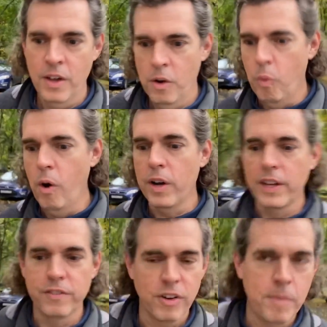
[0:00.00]

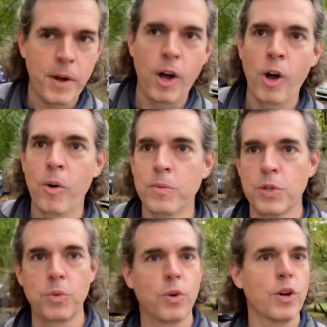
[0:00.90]
Walking from home to
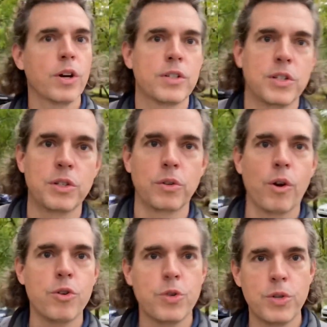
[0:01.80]
work, to the
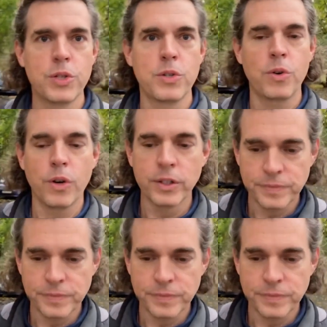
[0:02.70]
grocery store.